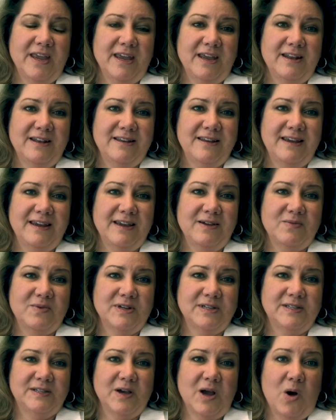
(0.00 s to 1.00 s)
It
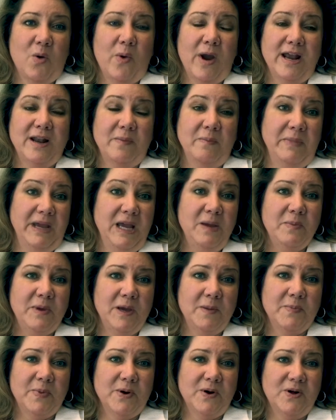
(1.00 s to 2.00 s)
was a way to meet
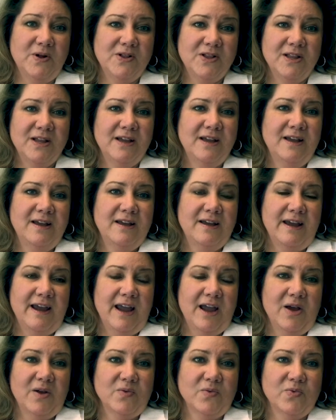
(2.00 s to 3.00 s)
people
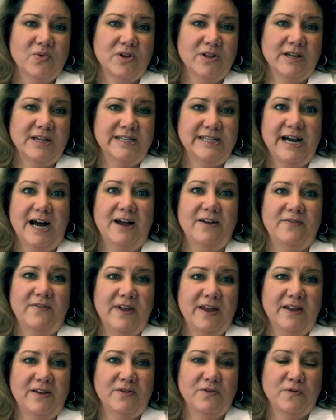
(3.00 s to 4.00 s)
and really dive
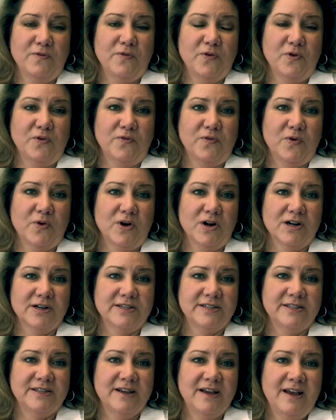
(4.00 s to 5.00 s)
in full
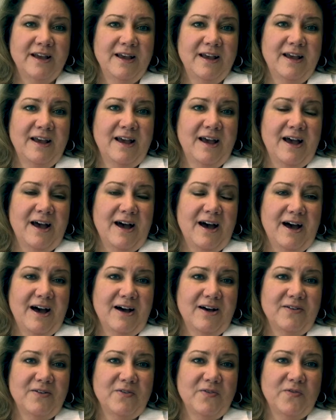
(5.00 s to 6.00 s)
force.
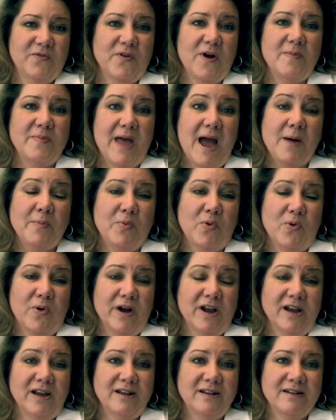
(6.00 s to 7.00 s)
From that
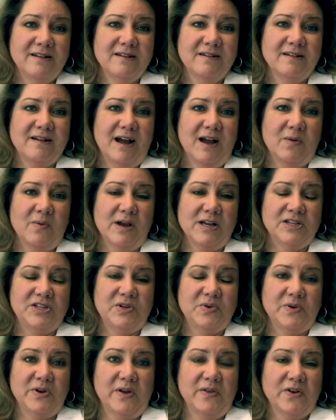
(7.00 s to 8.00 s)
point, I went
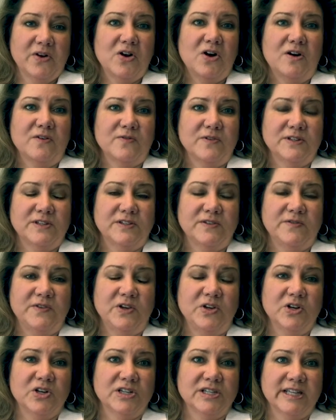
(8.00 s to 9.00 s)
to another conference a
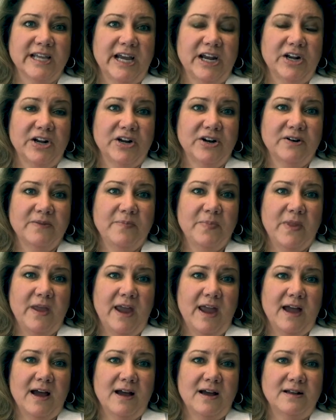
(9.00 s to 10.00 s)
few years later,
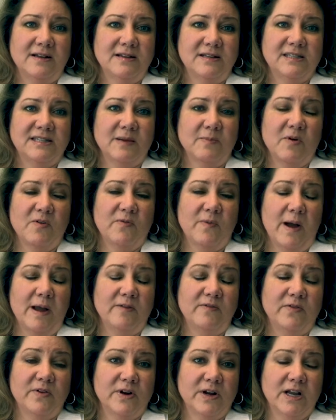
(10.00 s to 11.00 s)
and some of
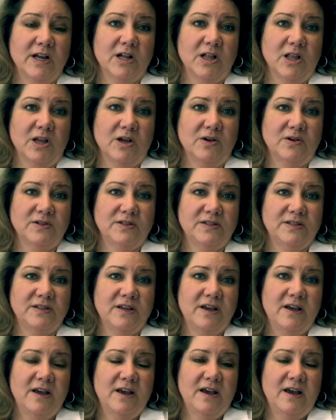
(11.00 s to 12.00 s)
my very close